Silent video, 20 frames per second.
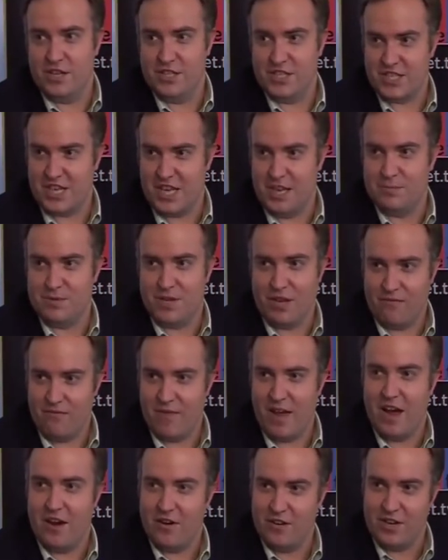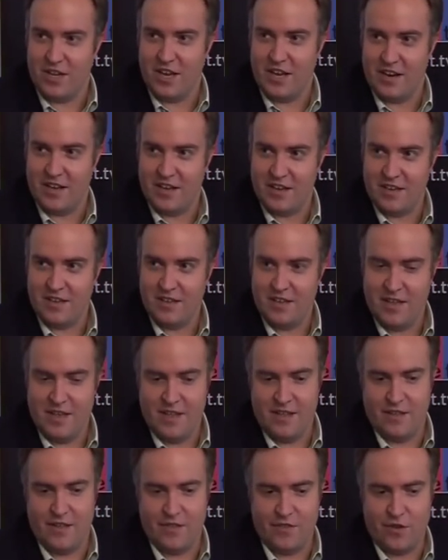Just keeps on validating
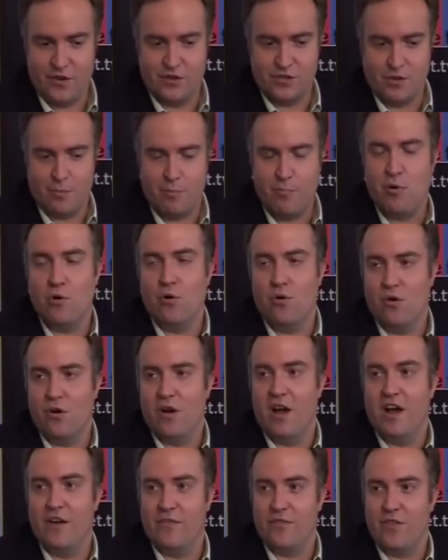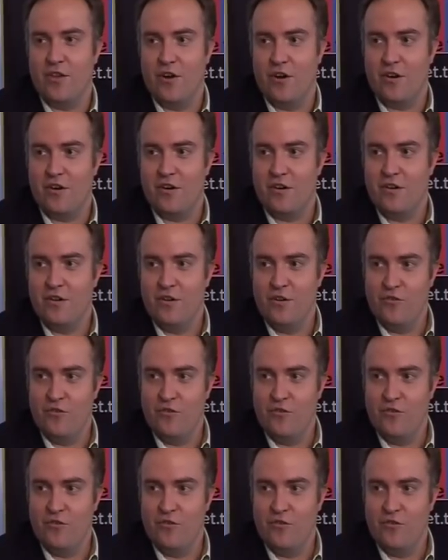that there's a pull out there